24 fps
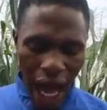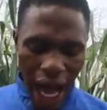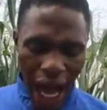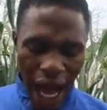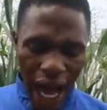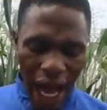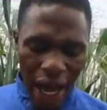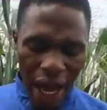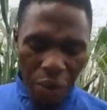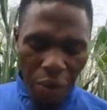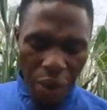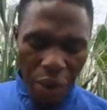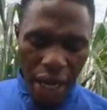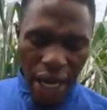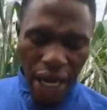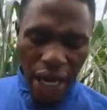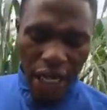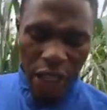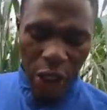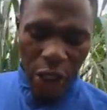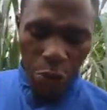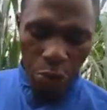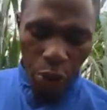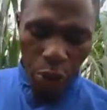I will
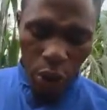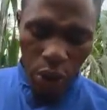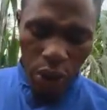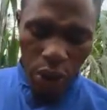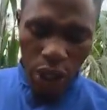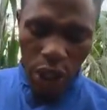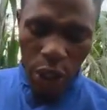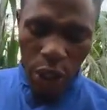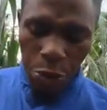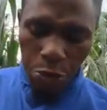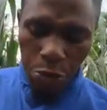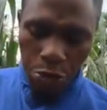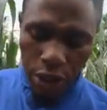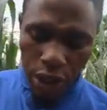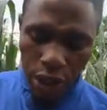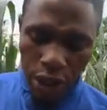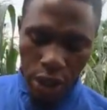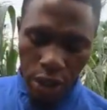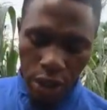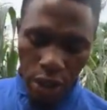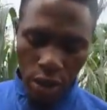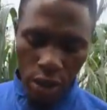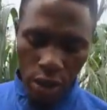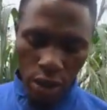expose the
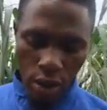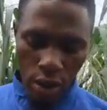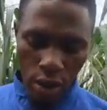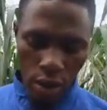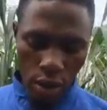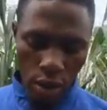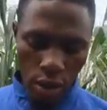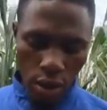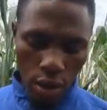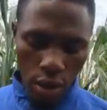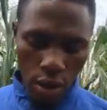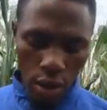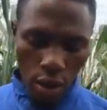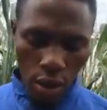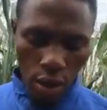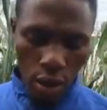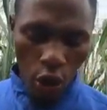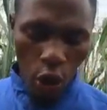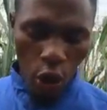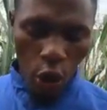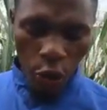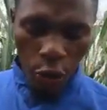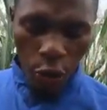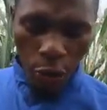spirit
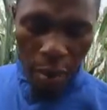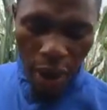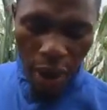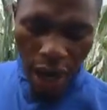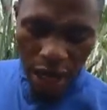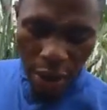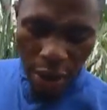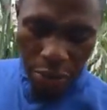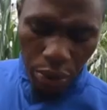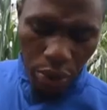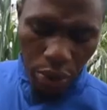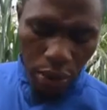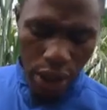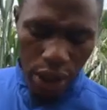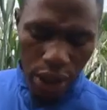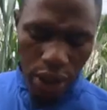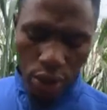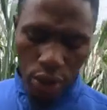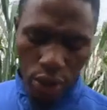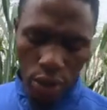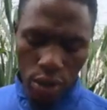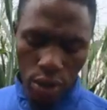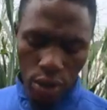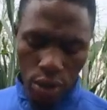of manipulation